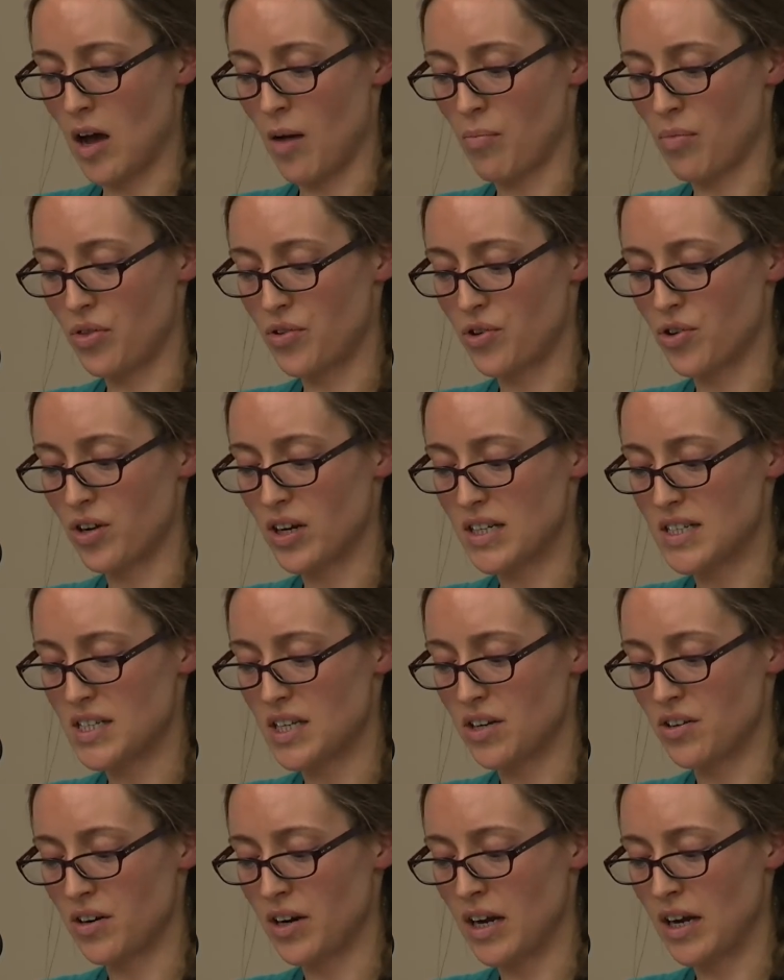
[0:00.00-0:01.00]
through
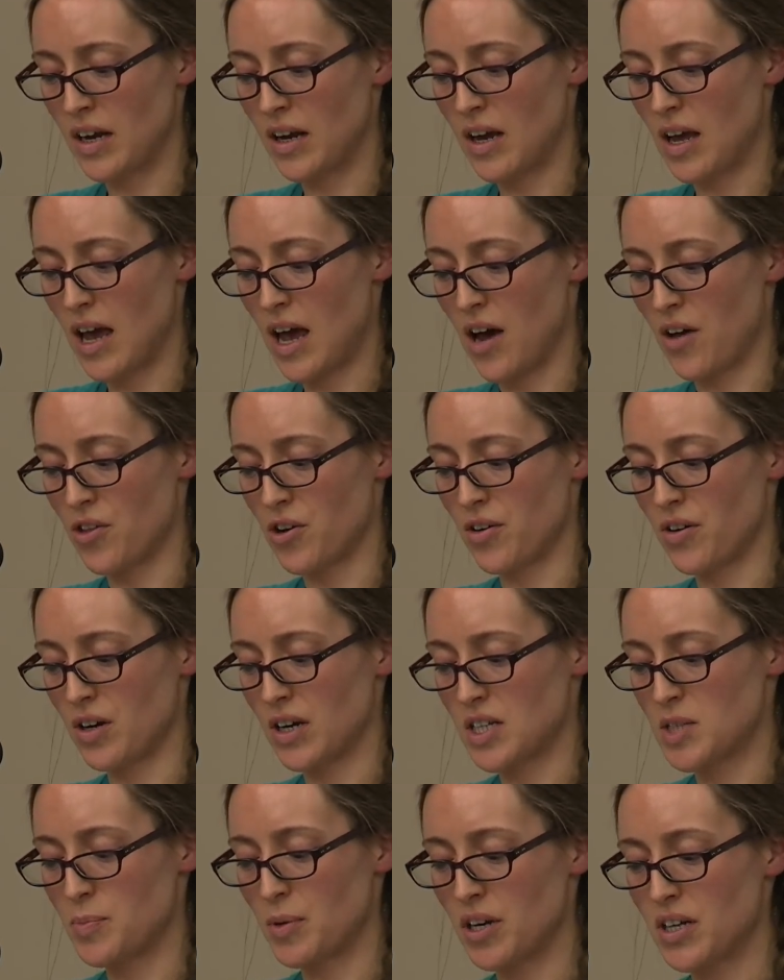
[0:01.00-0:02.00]
considering how their
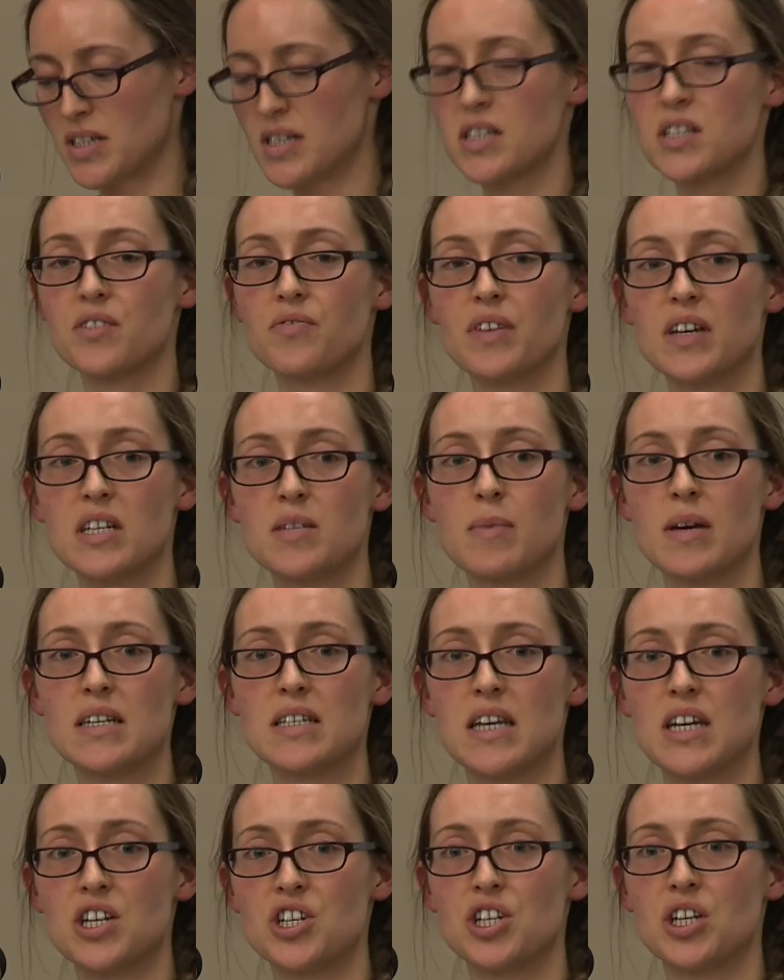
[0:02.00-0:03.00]
experiences of
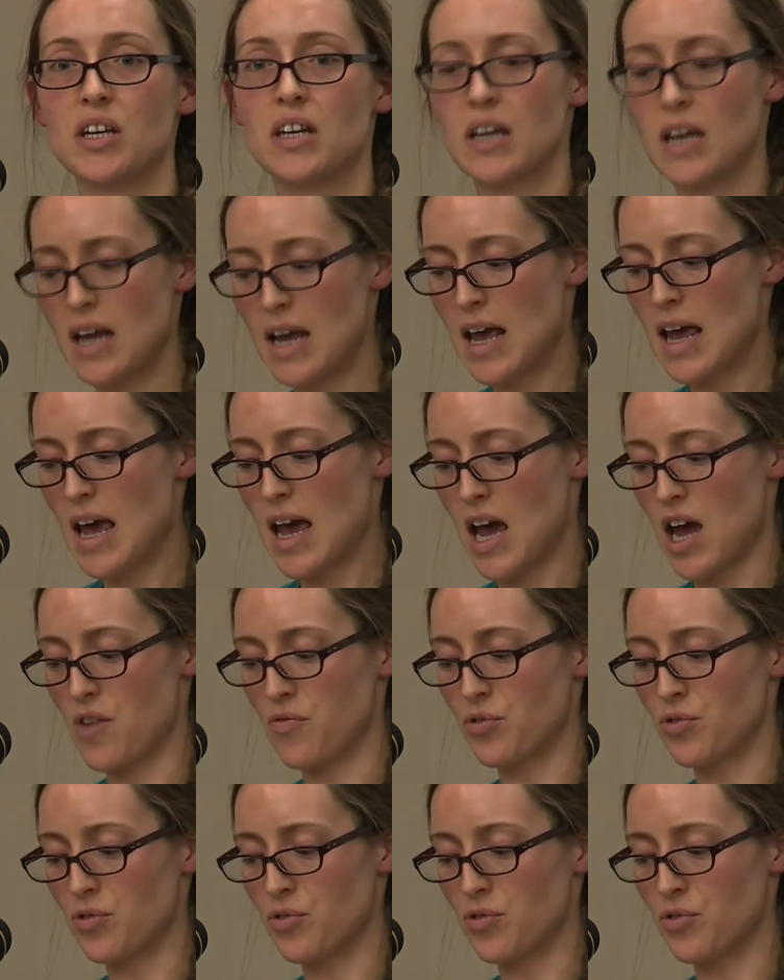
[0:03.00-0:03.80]
victimization have